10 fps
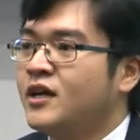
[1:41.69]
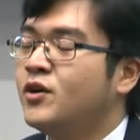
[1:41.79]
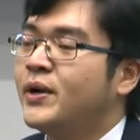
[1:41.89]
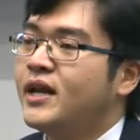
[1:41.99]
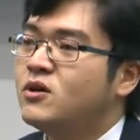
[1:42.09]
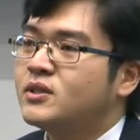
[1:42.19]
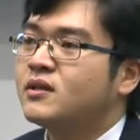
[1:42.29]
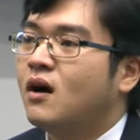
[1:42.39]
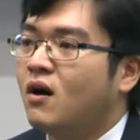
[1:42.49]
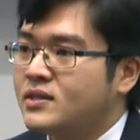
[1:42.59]
to reduce
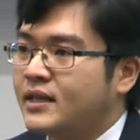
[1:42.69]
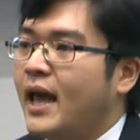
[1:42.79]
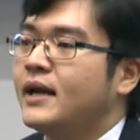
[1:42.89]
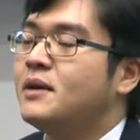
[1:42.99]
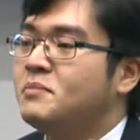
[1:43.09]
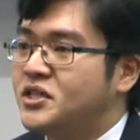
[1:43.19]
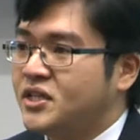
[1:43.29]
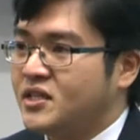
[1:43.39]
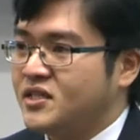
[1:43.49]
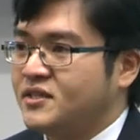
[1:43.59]
costs and
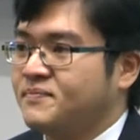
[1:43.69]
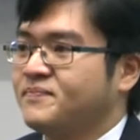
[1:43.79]
emissions.